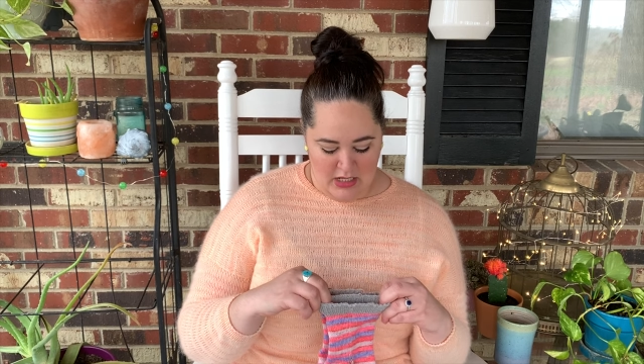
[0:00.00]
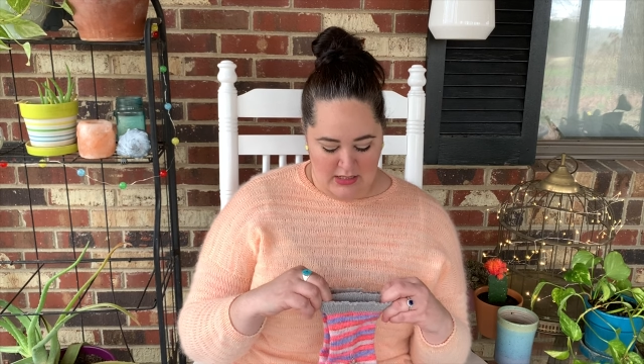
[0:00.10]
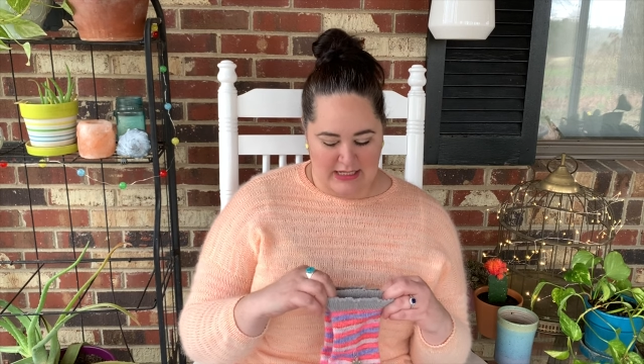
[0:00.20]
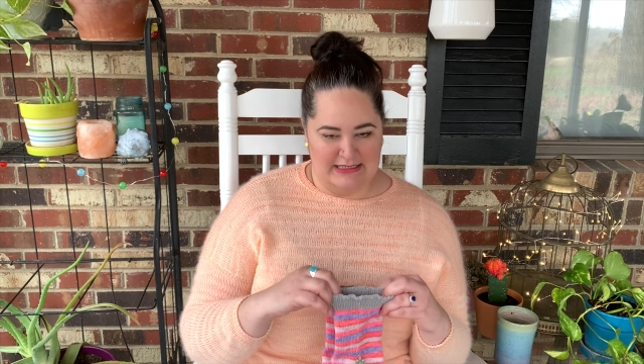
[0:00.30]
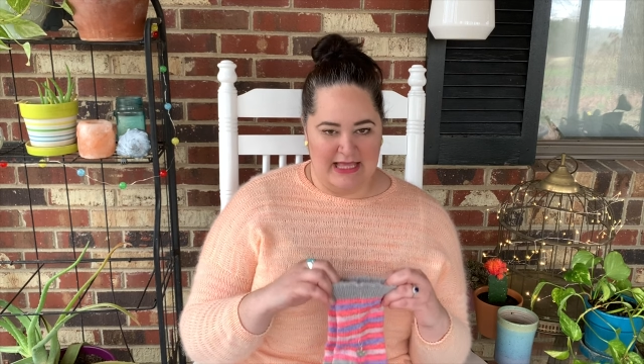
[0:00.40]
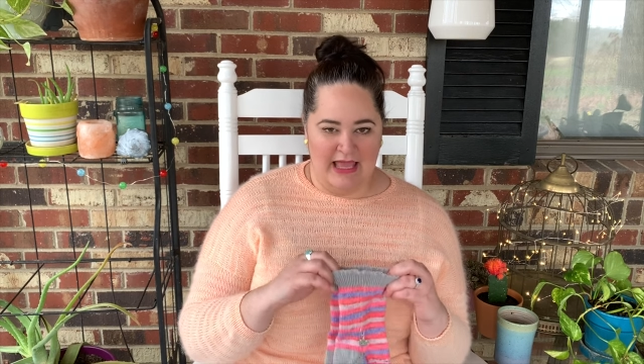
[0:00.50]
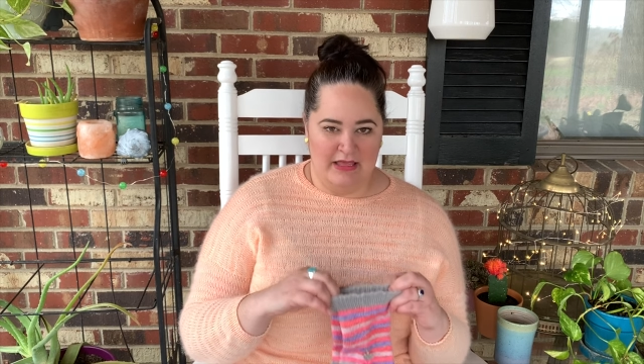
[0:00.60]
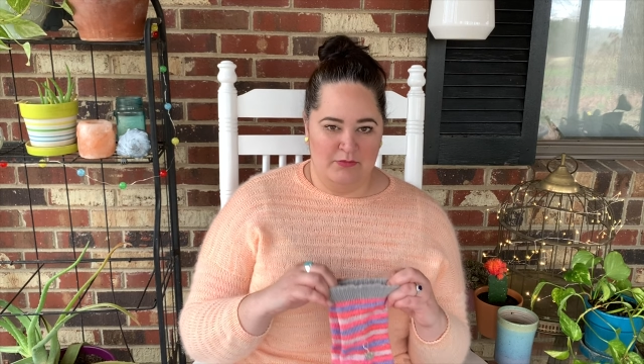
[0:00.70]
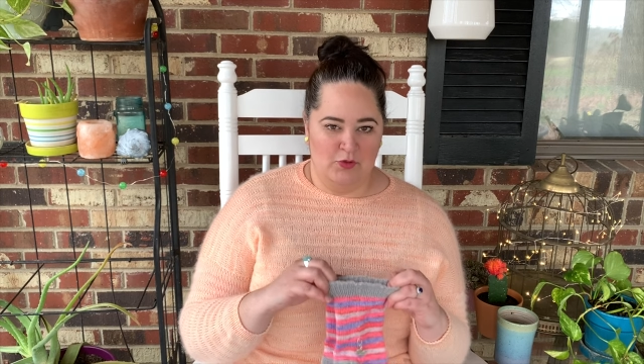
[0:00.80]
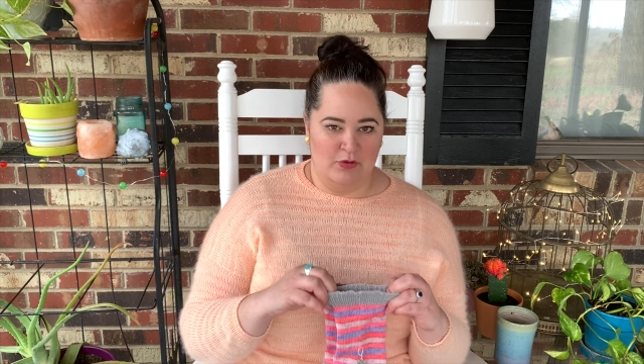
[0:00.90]
because I
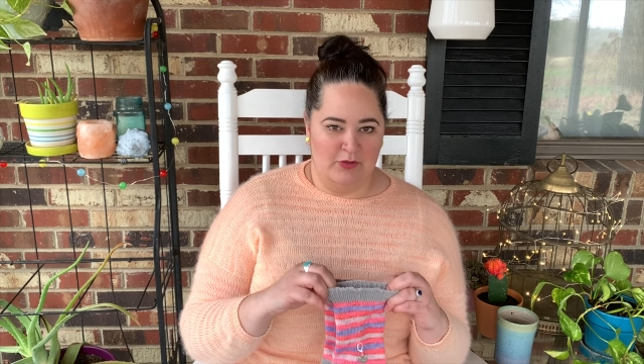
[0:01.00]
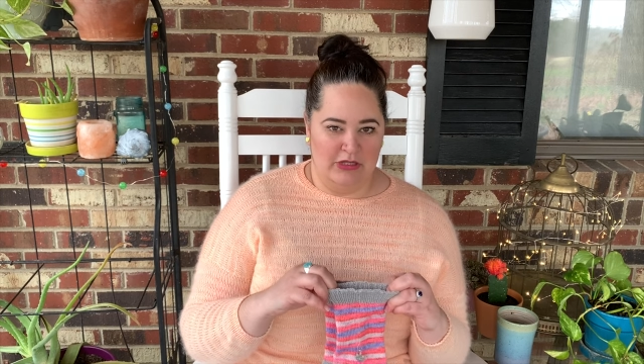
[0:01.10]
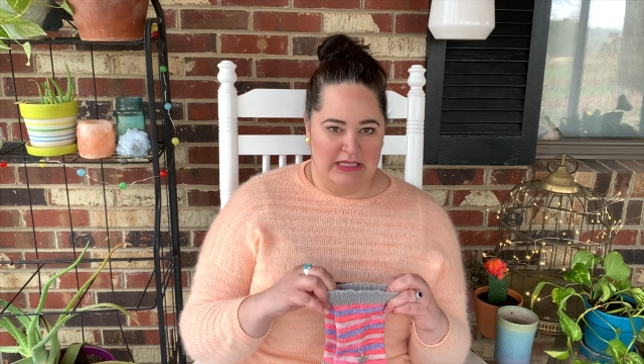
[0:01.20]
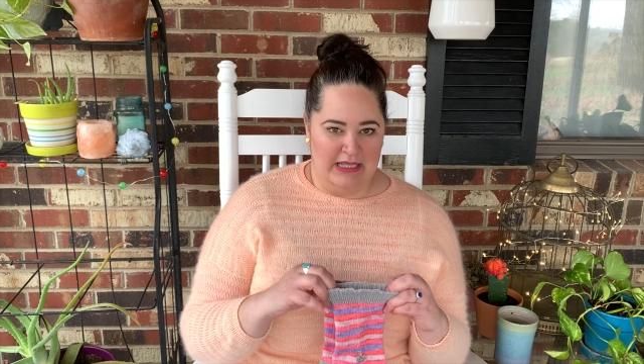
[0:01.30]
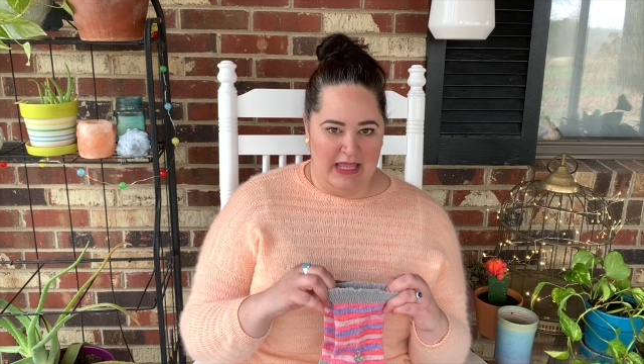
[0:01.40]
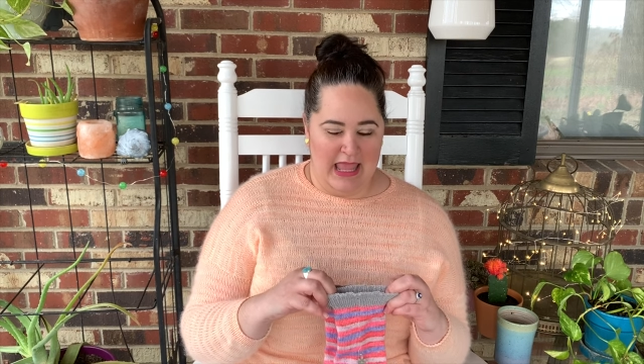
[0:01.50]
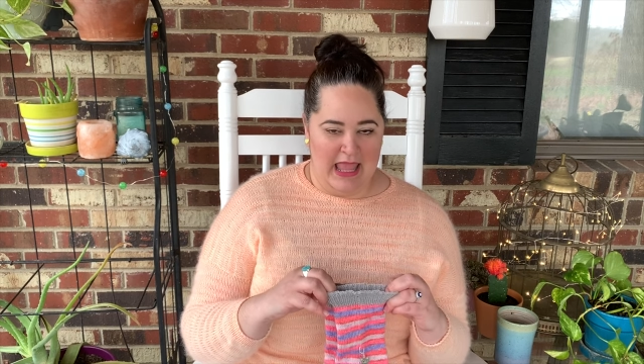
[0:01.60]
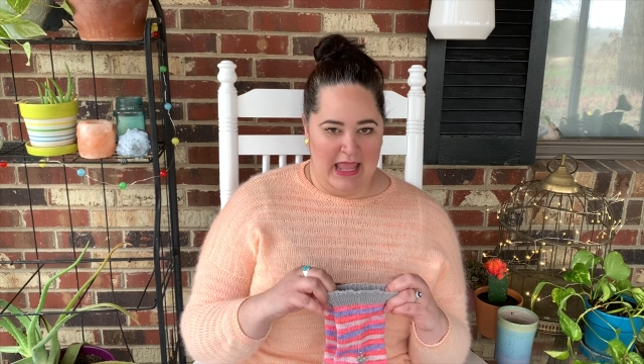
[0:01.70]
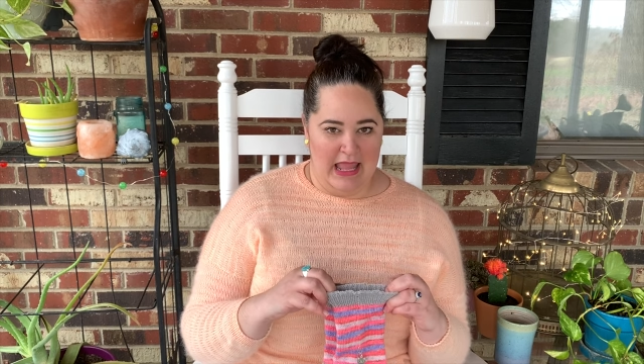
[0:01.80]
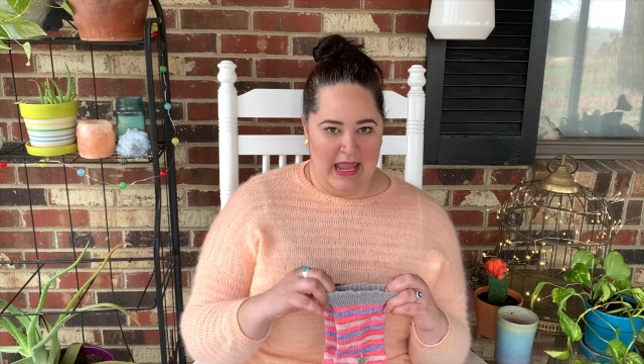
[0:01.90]
am normally
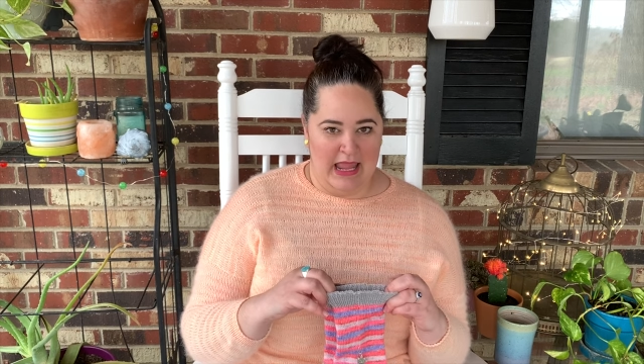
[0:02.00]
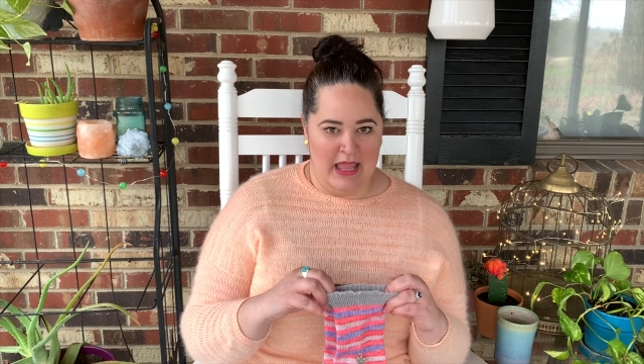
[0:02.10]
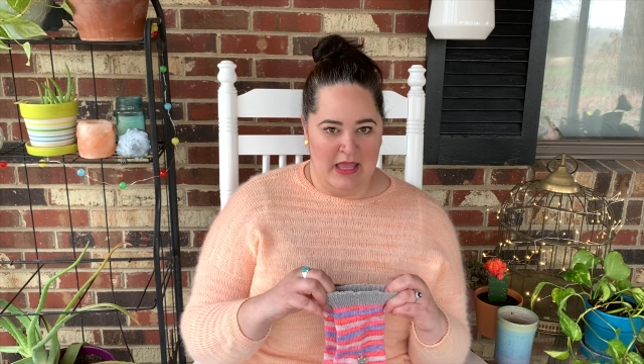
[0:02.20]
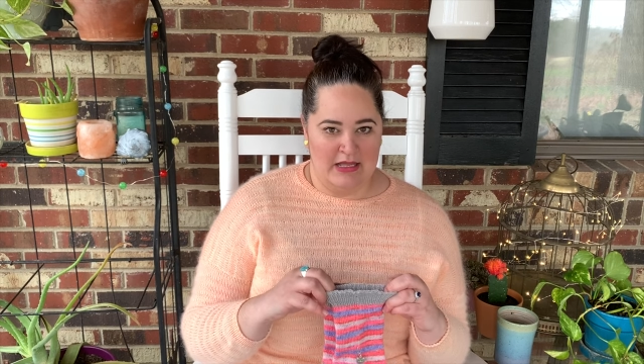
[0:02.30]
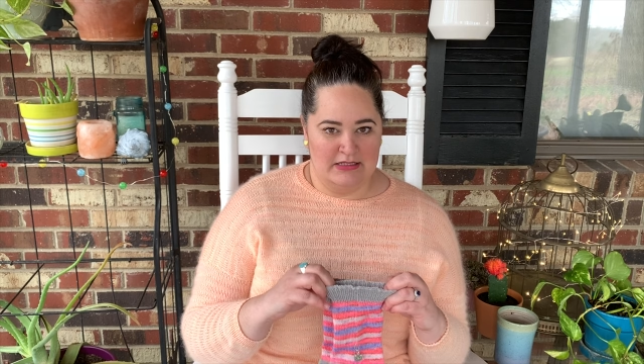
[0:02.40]
a